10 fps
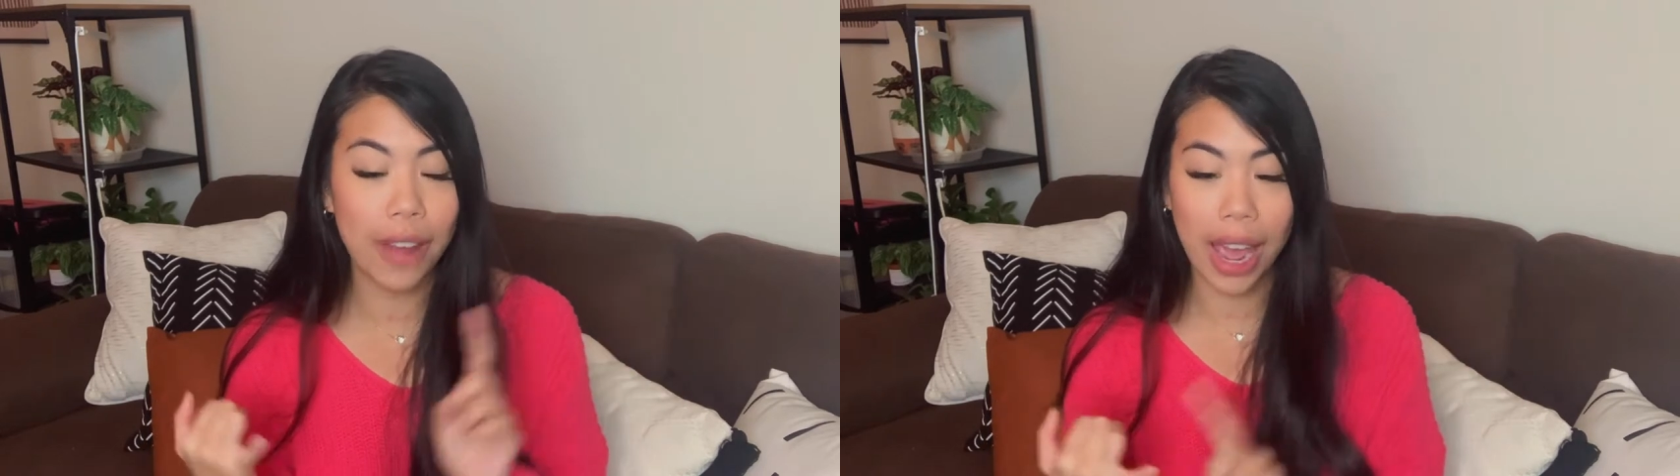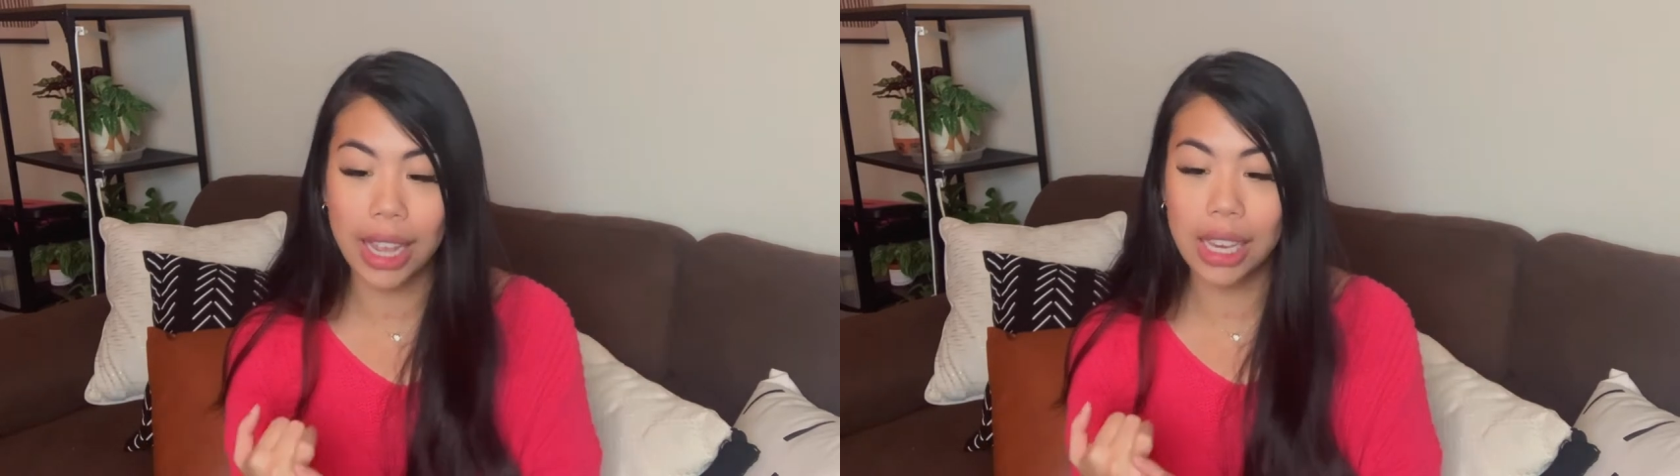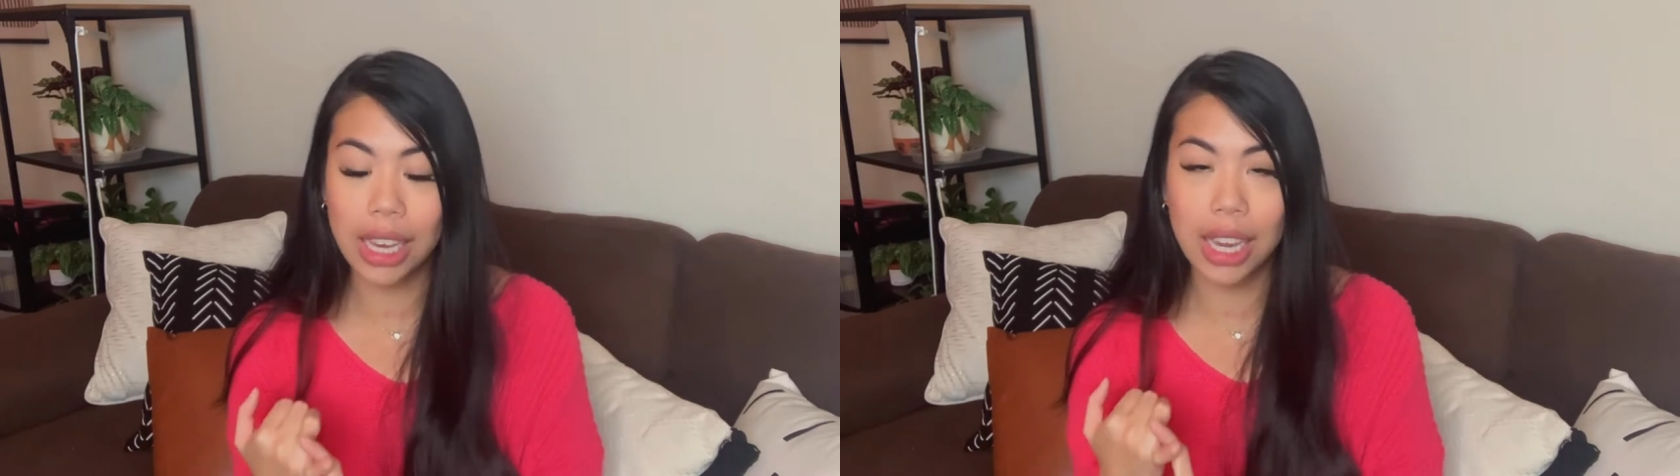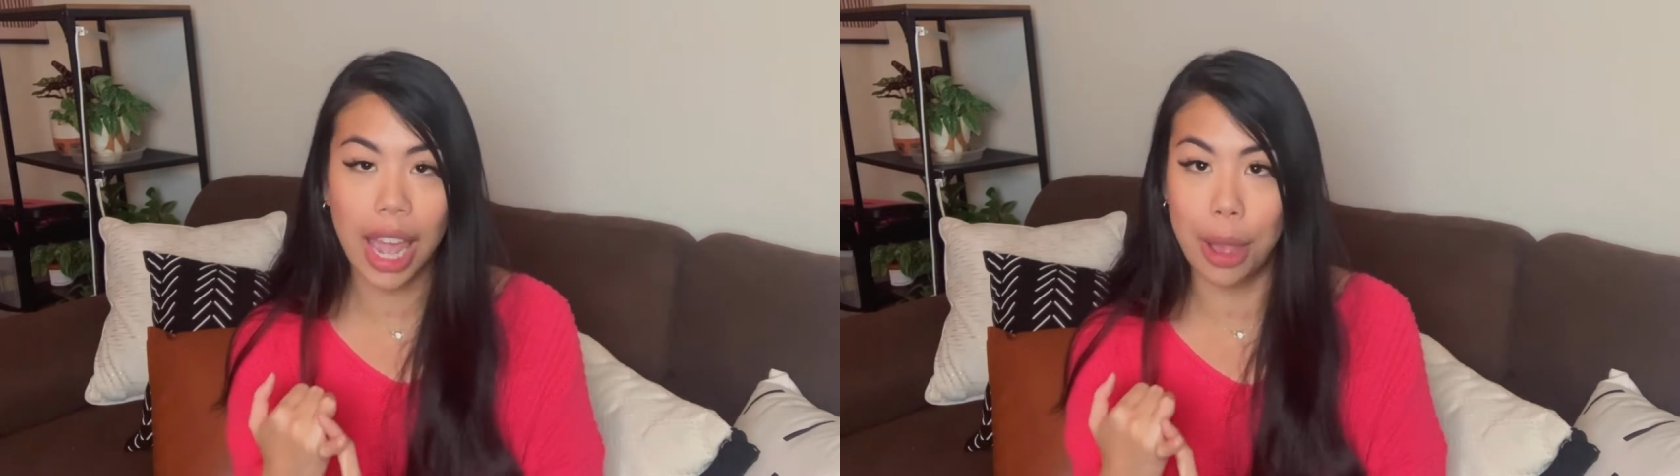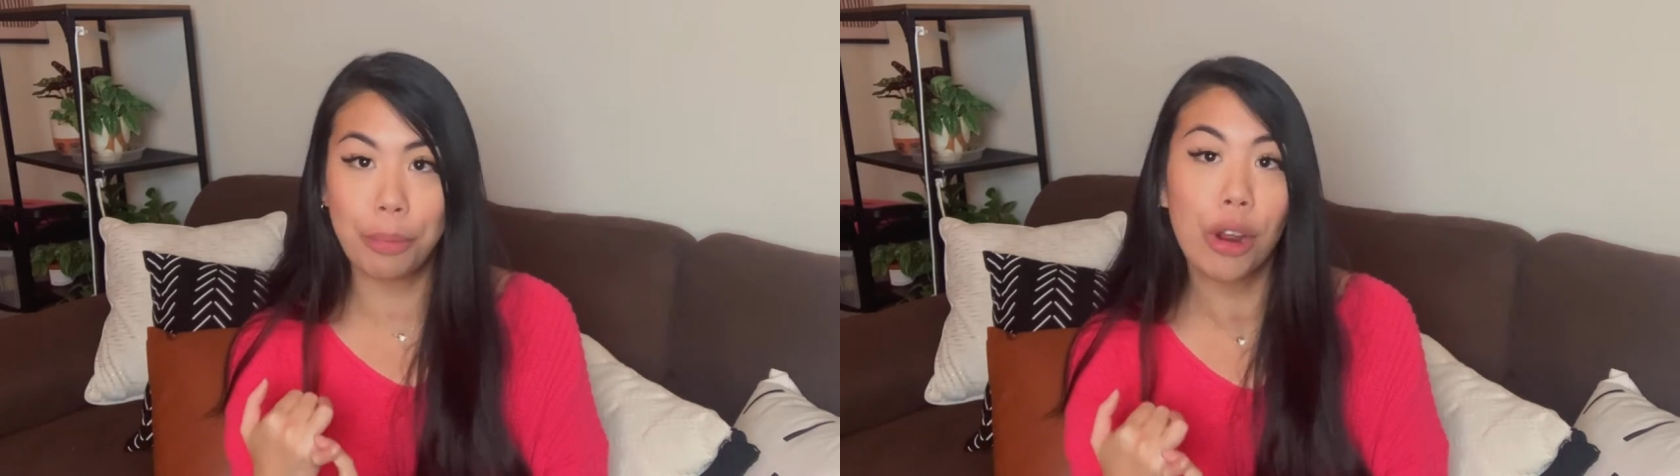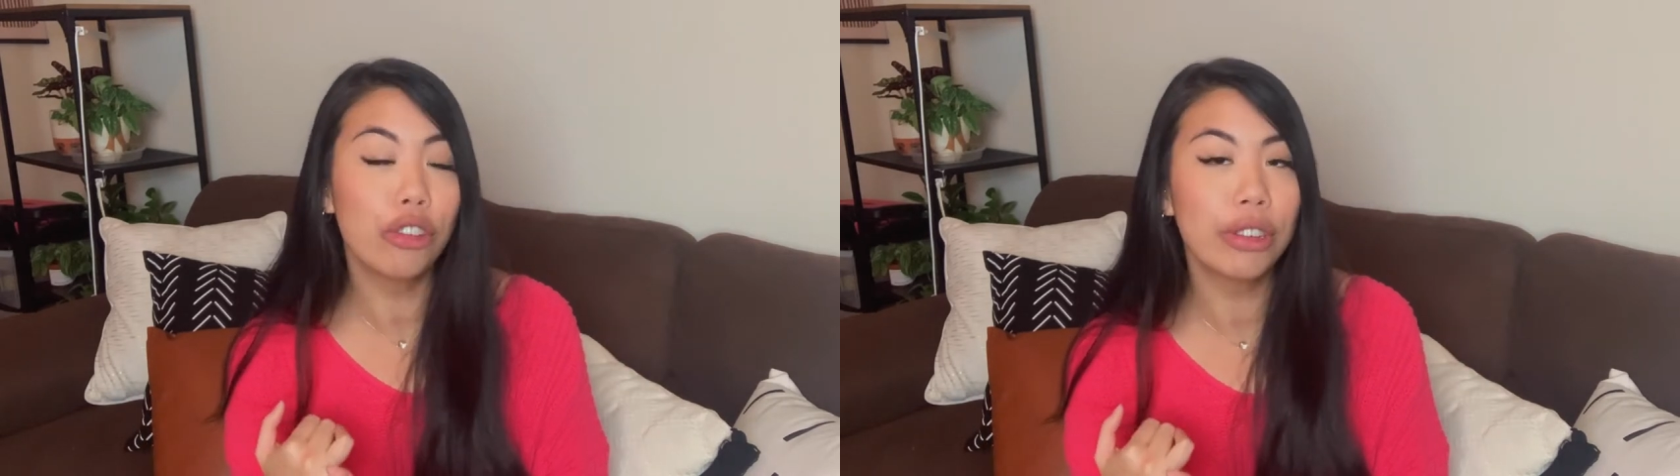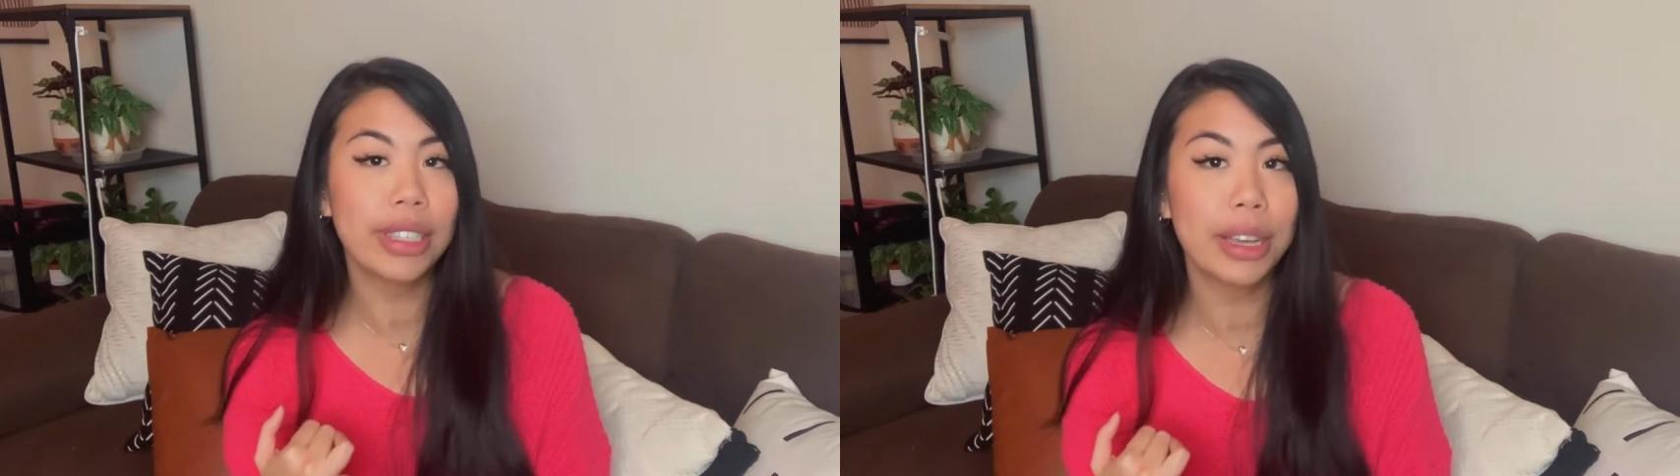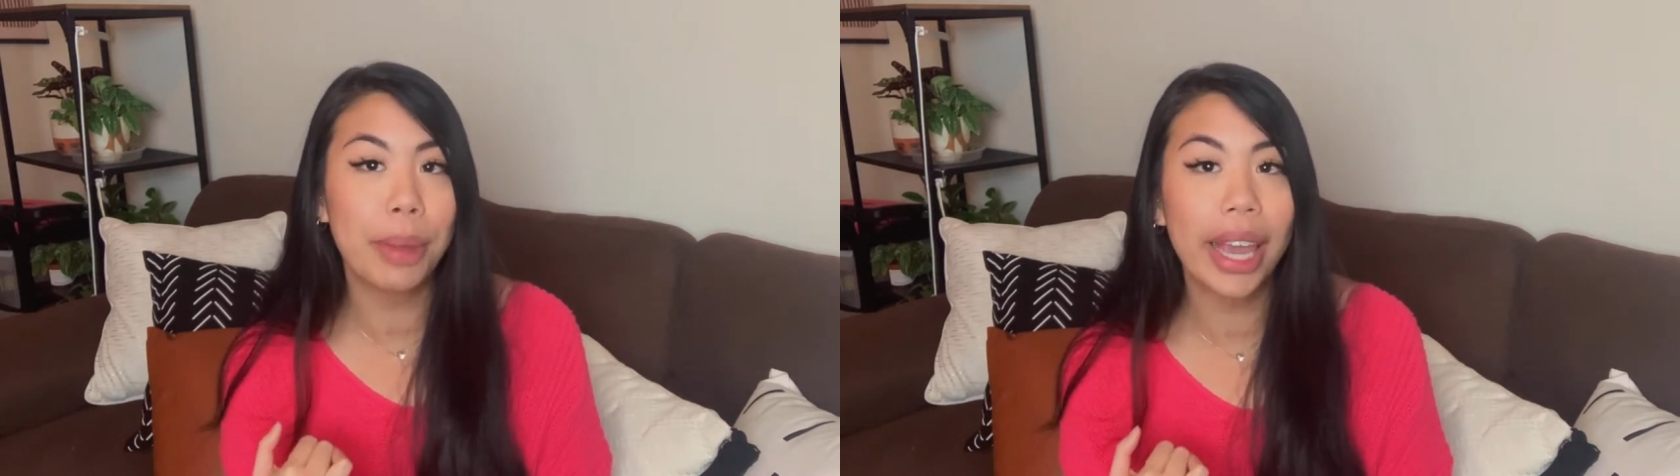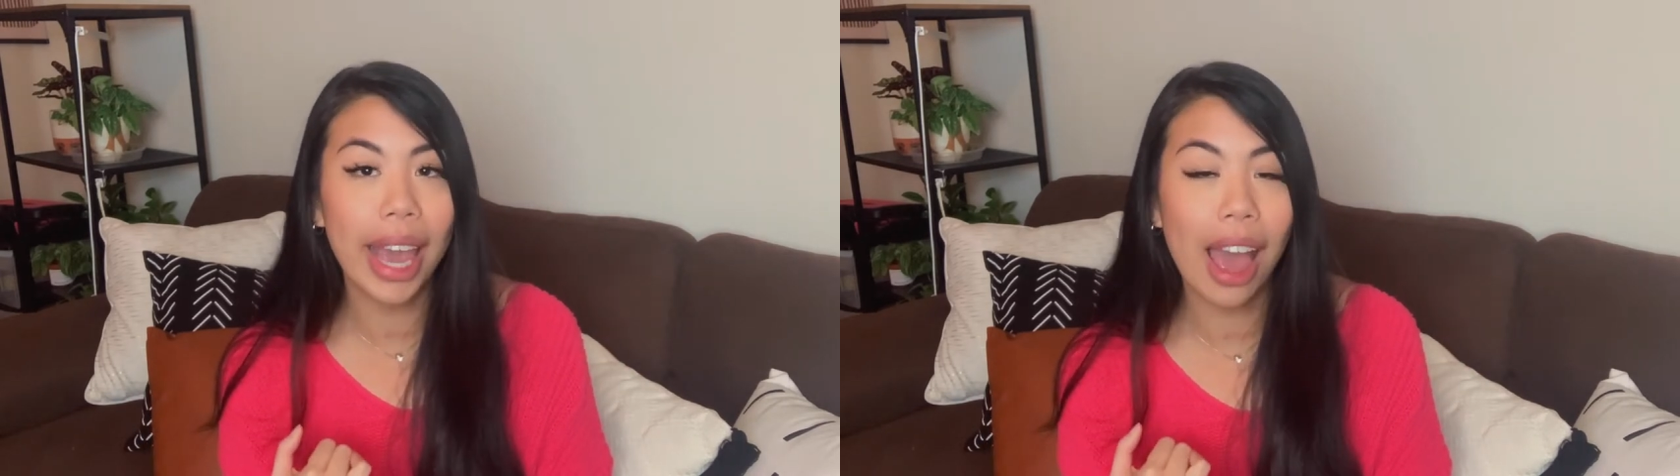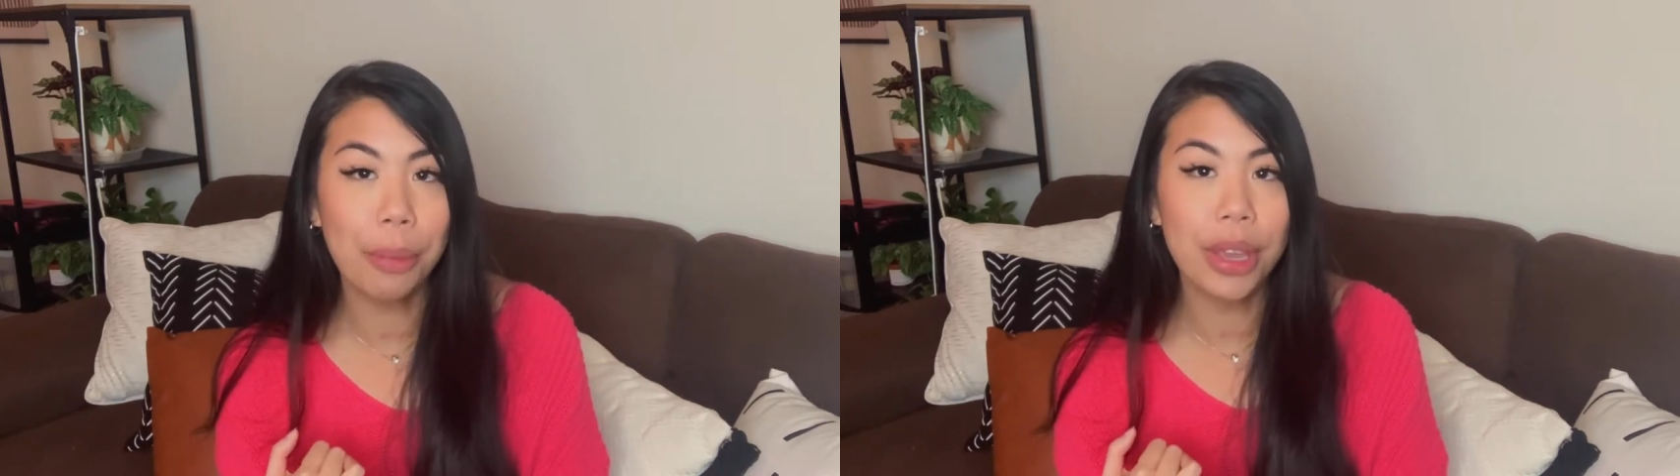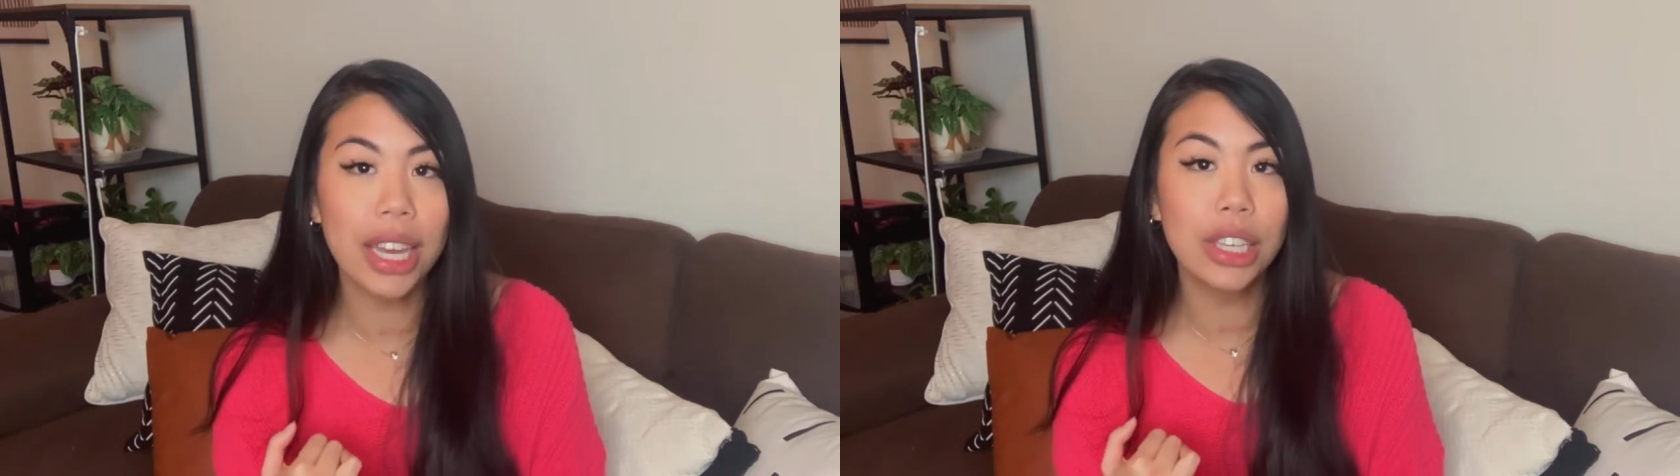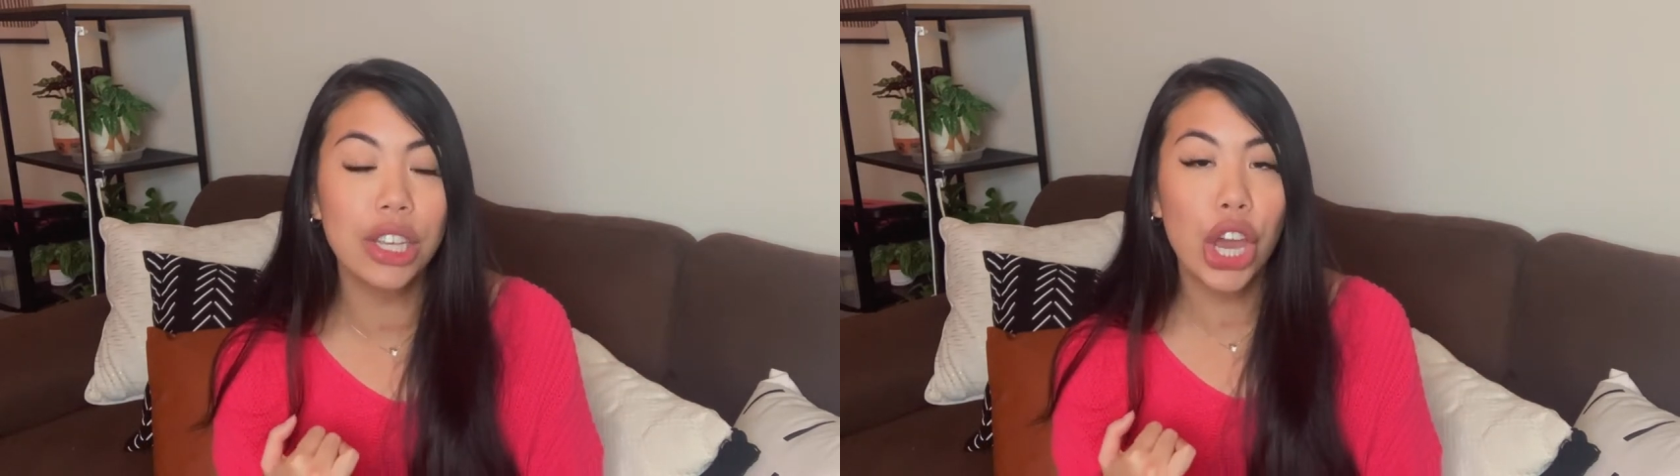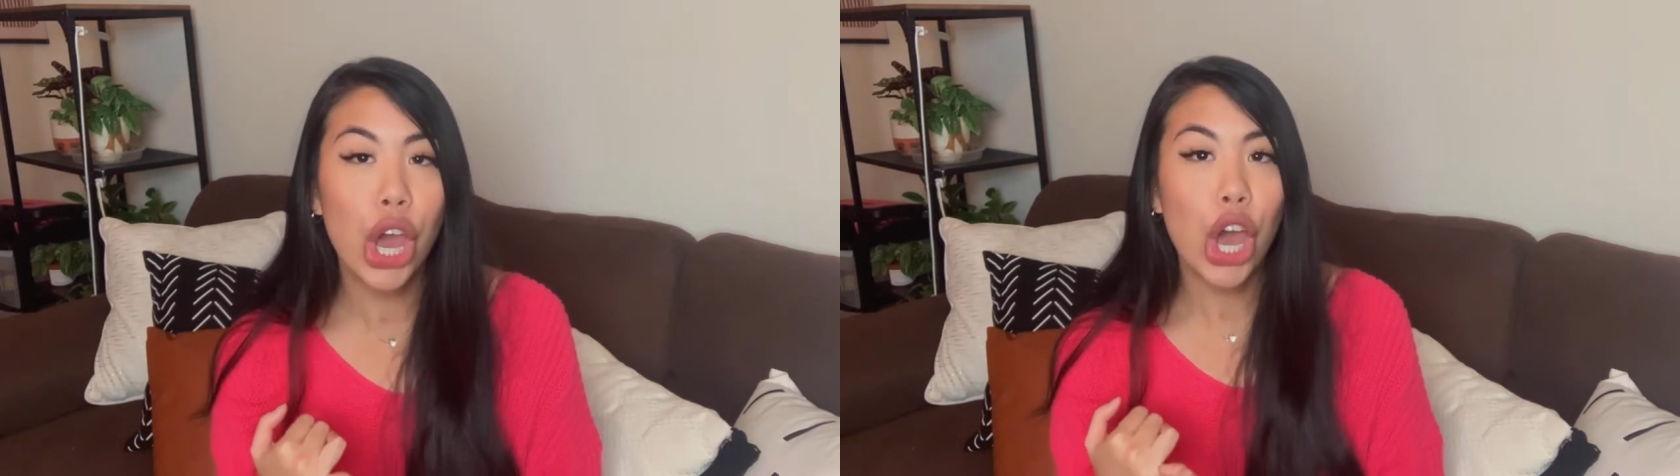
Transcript: finding and purchasing my cabinet